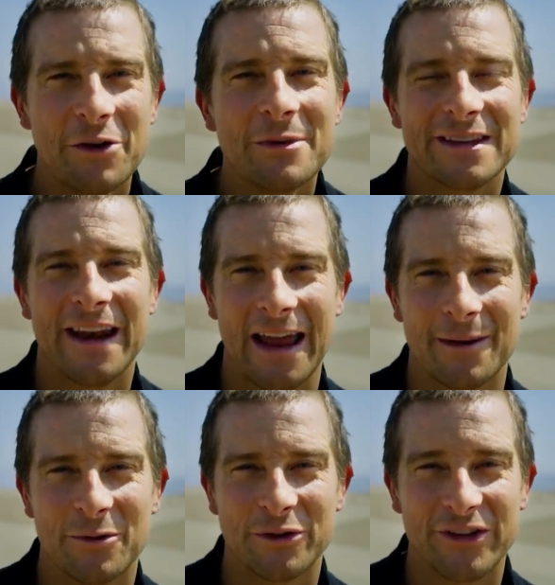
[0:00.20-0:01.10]
Humans and
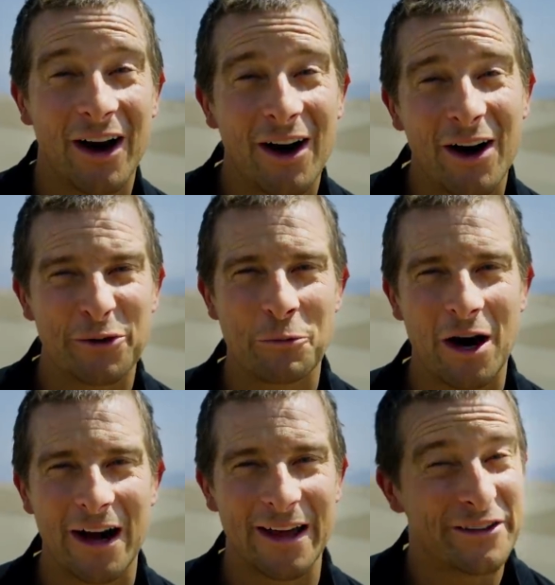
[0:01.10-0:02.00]
animals are
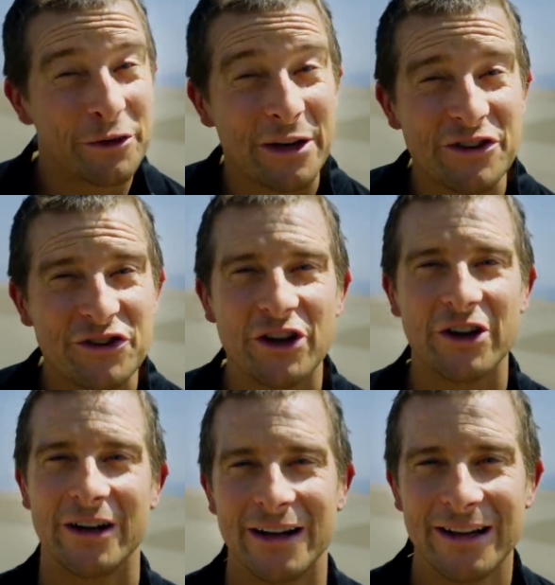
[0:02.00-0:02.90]
hardwired to
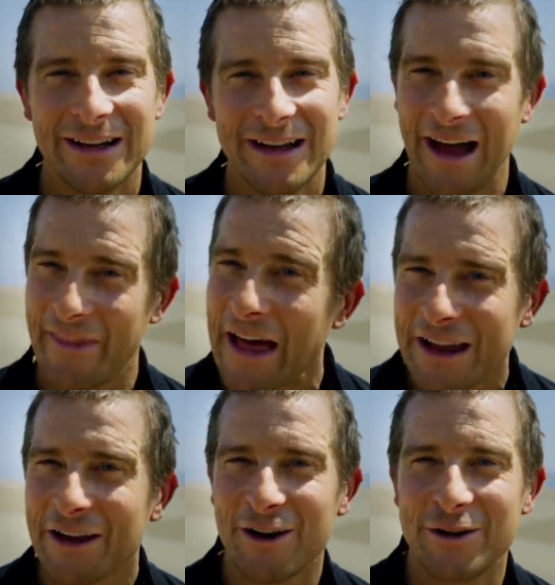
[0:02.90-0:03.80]
endure, and
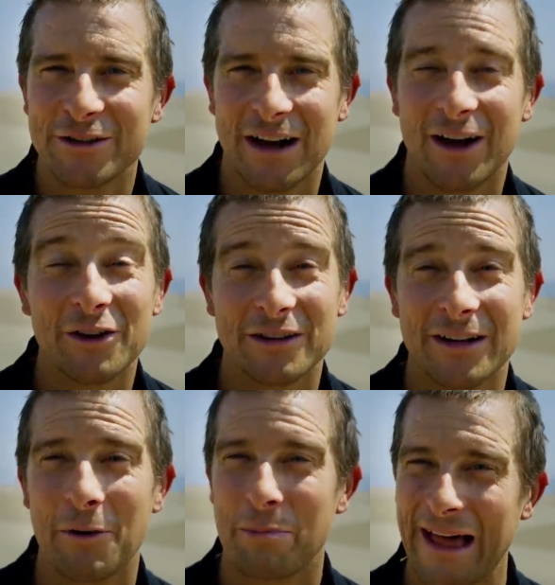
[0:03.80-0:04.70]
that includes our
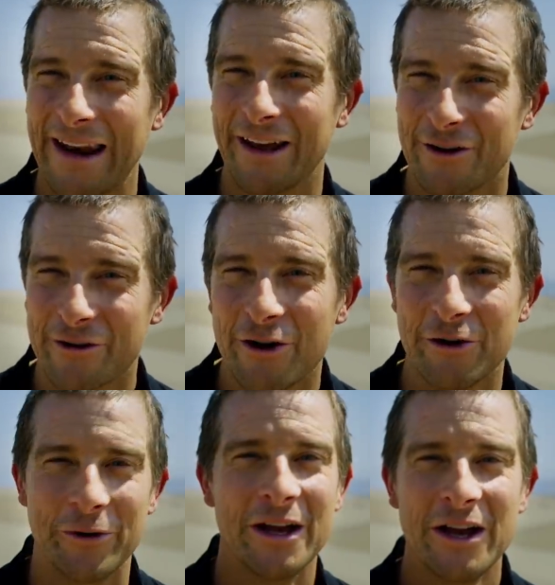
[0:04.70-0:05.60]
Hostile Planet
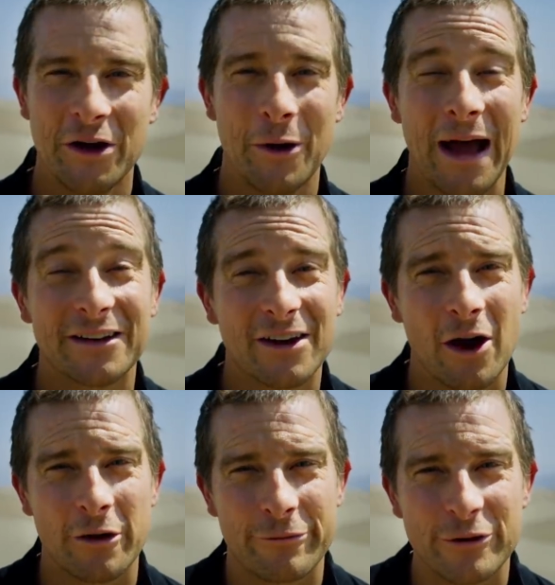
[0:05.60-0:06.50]
crew, who had
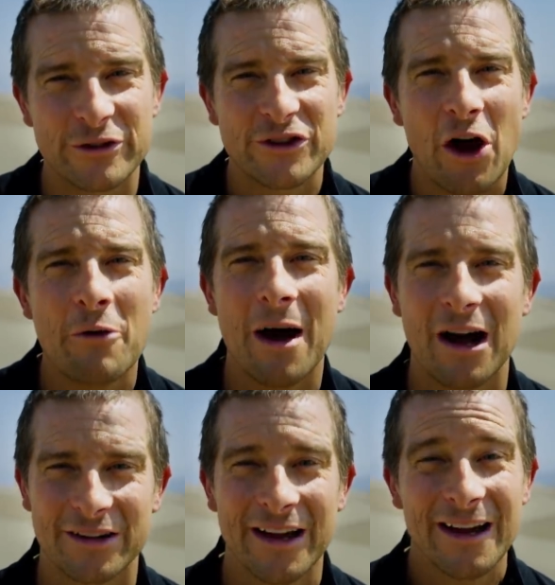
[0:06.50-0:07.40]
to go through so
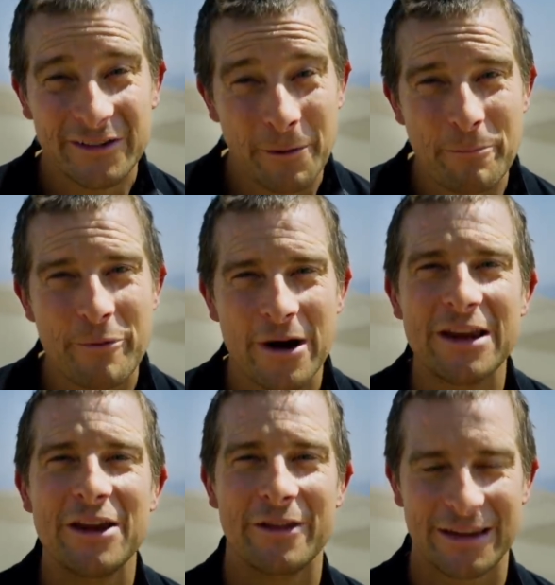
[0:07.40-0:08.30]
much to
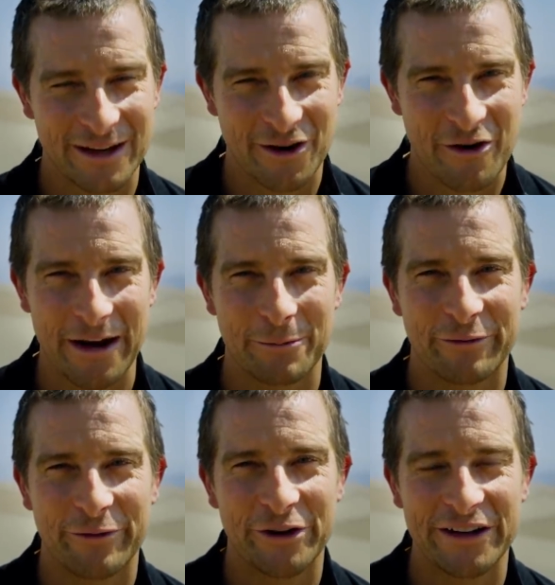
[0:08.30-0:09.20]
bring you this incredible